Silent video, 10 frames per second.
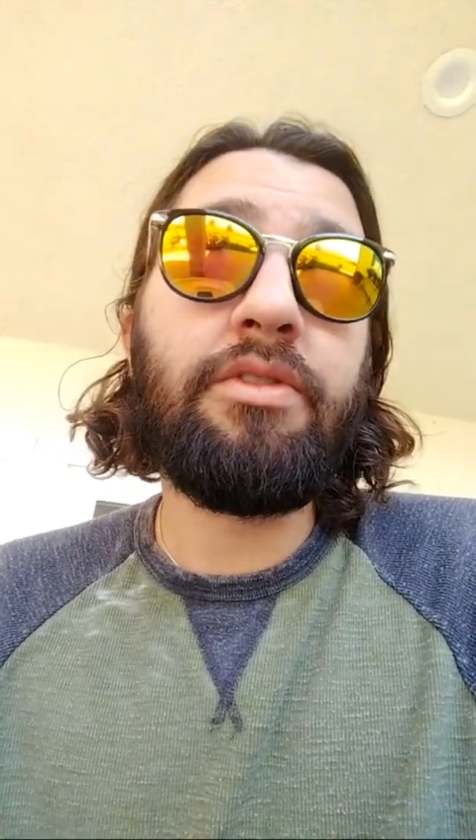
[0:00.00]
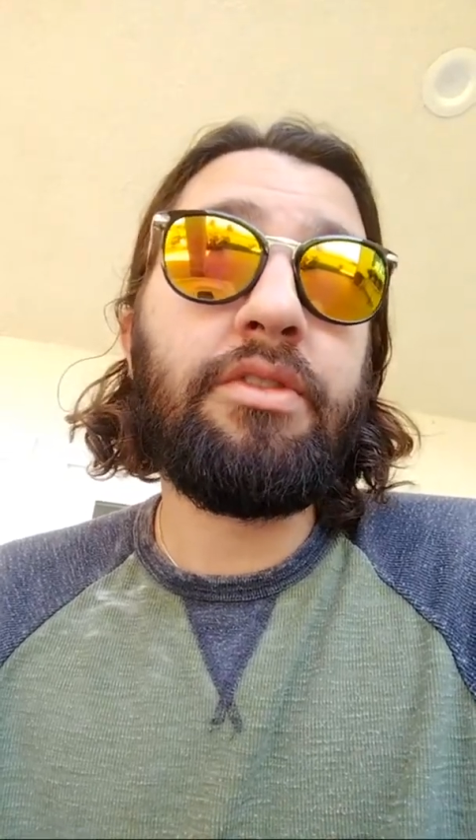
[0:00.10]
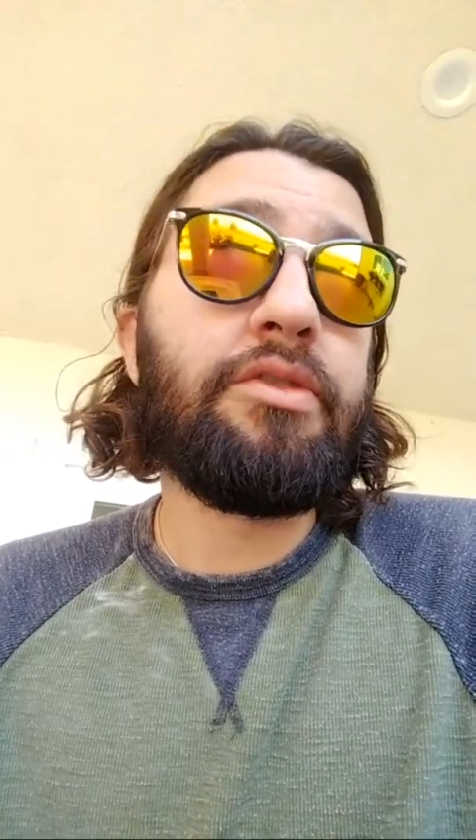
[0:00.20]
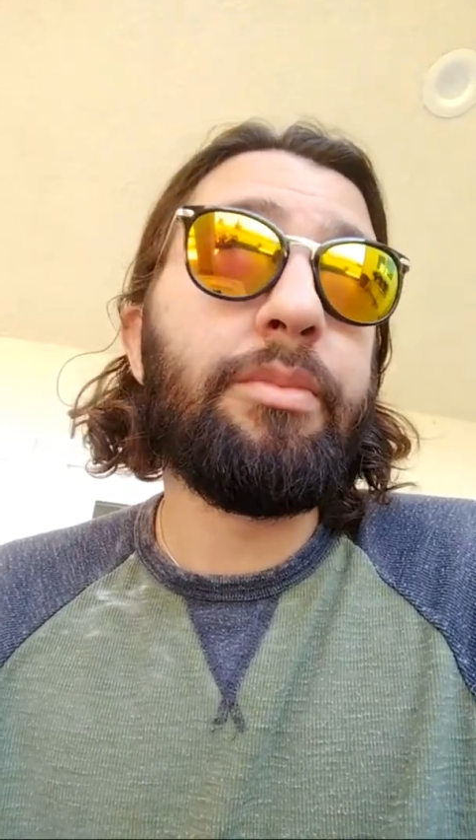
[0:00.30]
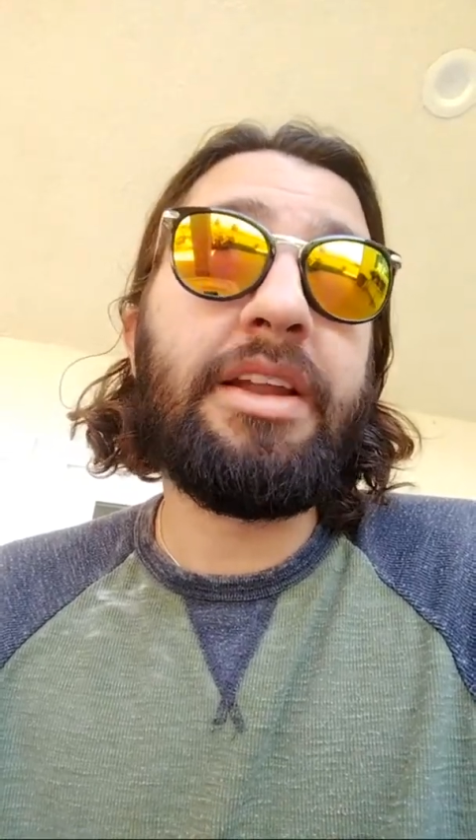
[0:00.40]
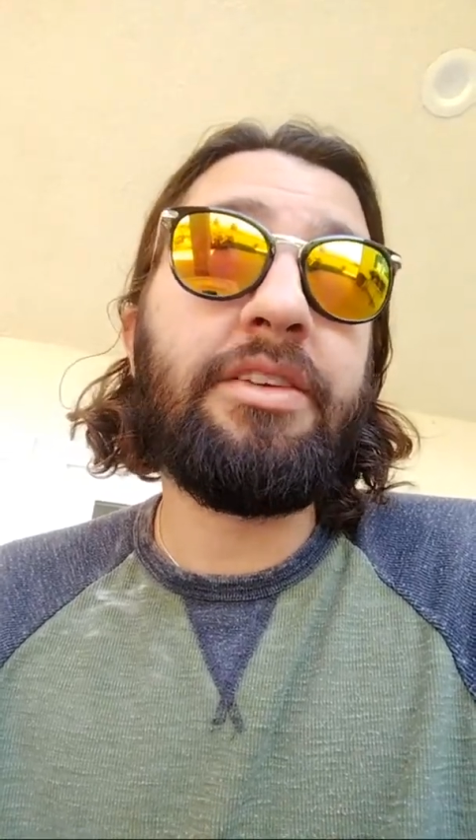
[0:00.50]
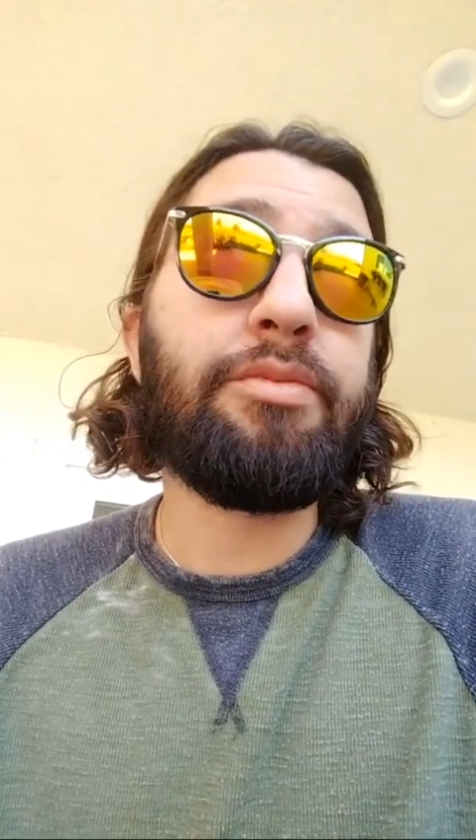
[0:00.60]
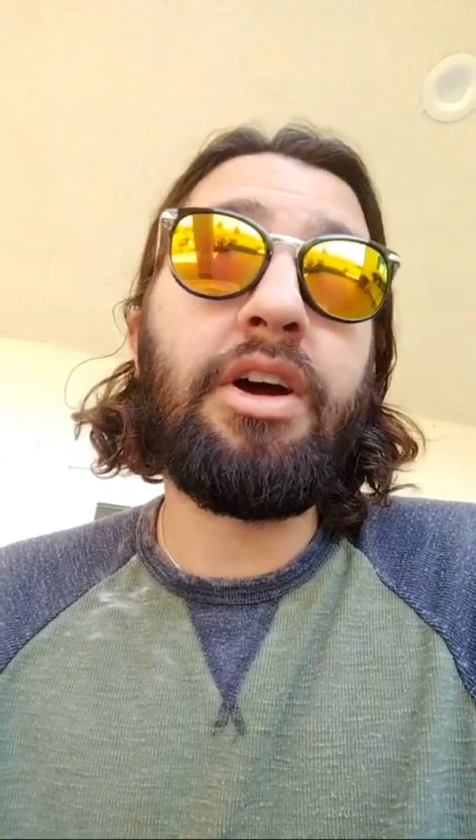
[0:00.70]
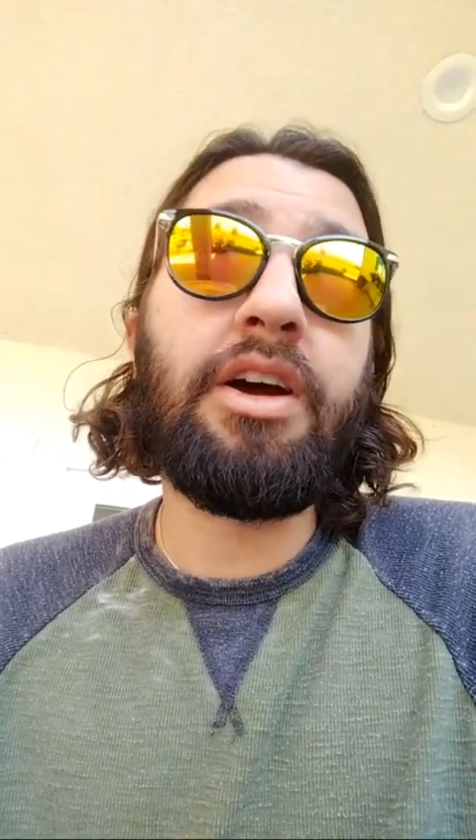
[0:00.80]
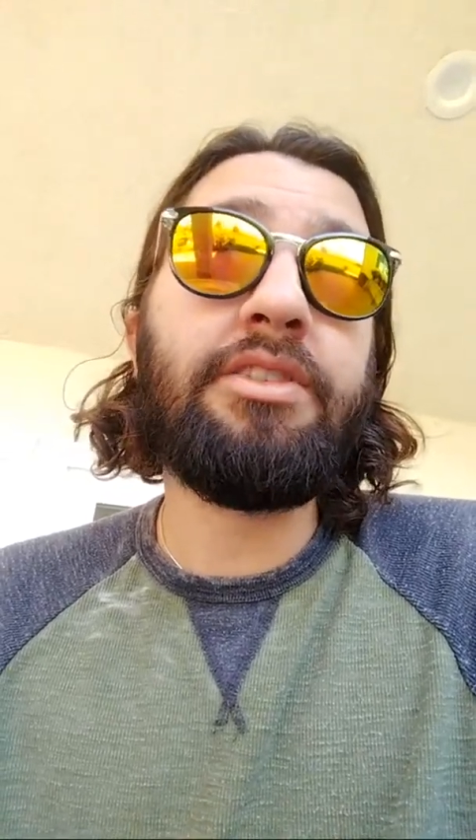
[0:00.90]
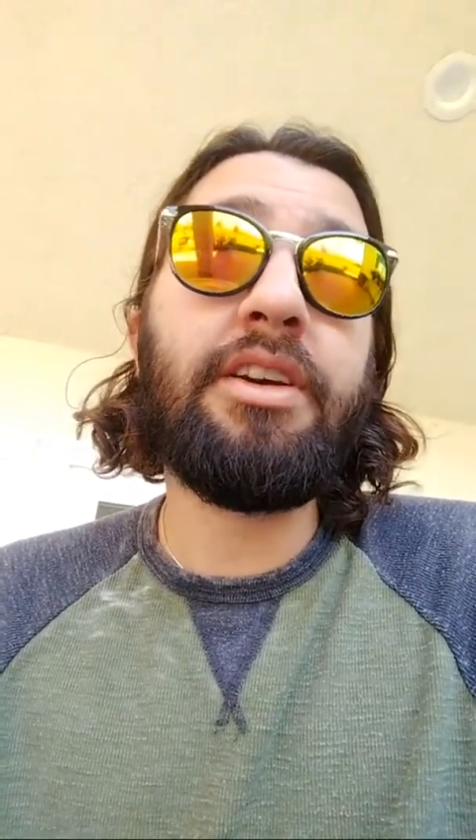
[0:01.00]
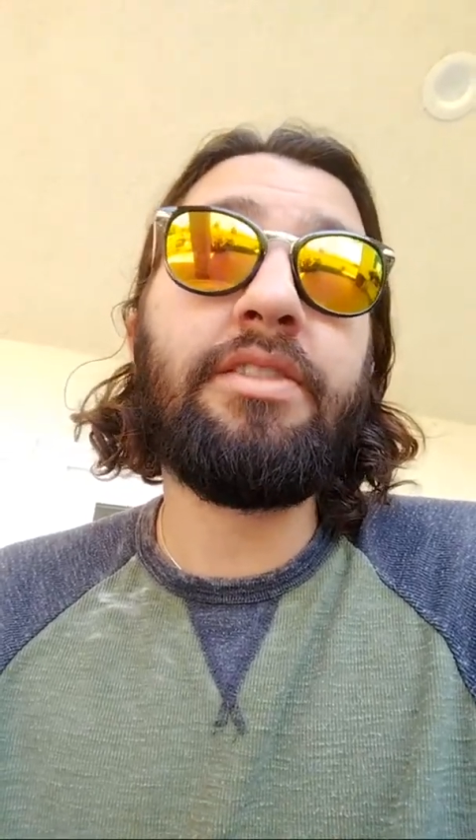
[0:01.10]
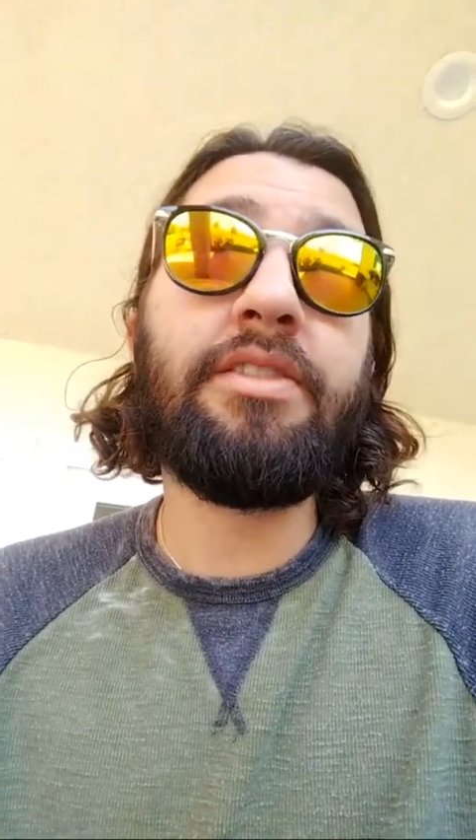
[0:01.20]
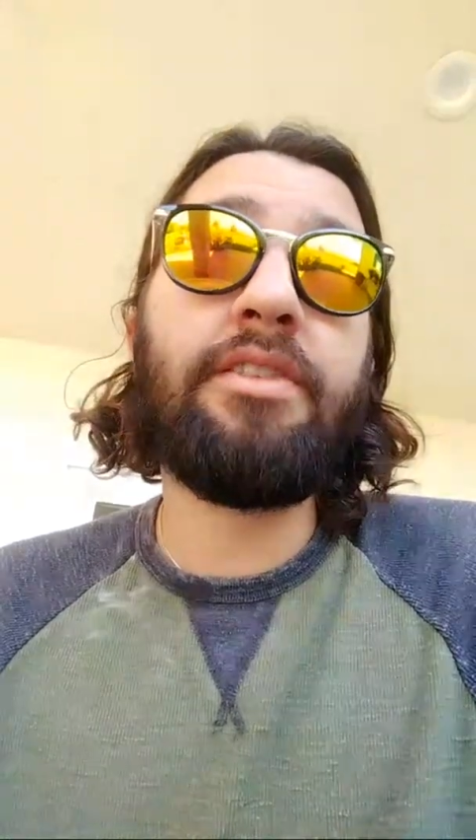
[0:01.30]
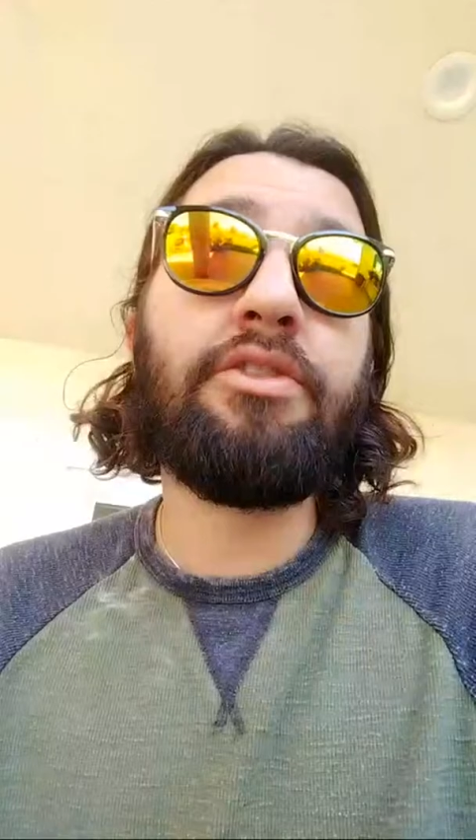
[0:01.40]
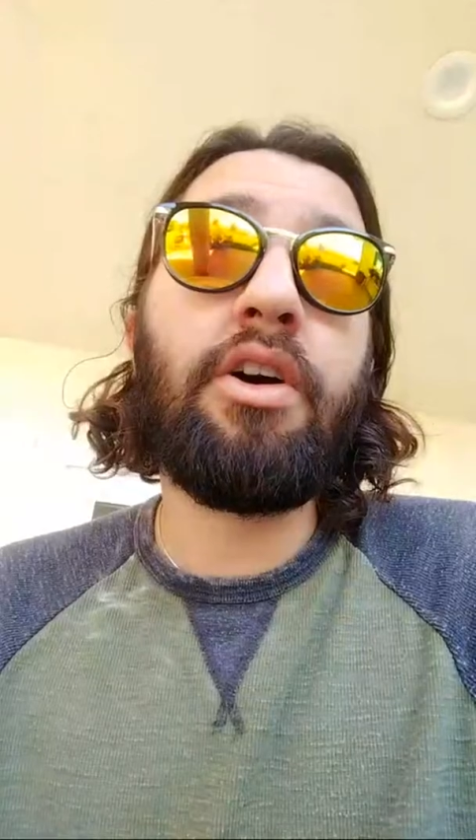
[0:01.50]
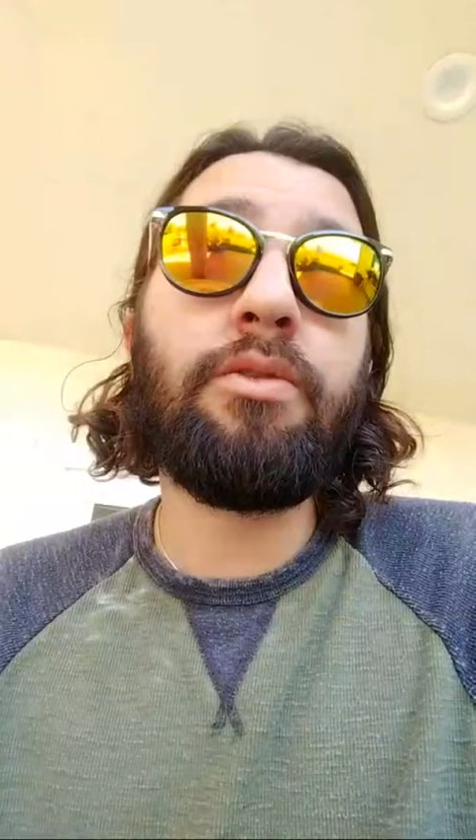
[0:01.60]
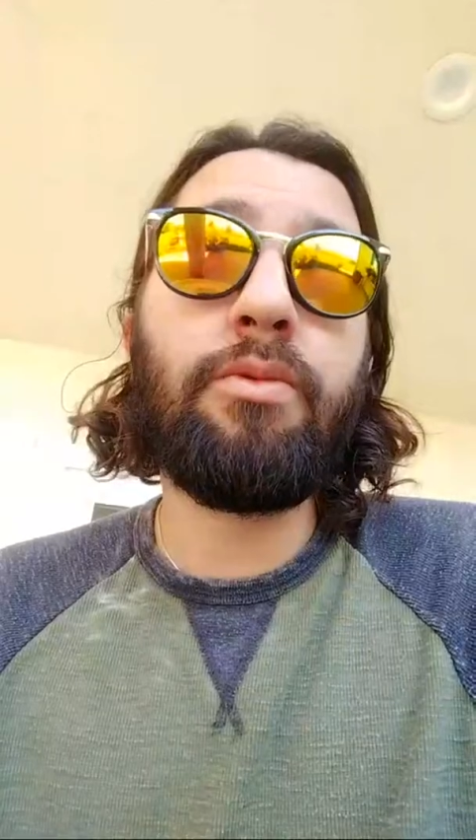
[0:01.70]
tremendous projects and such hard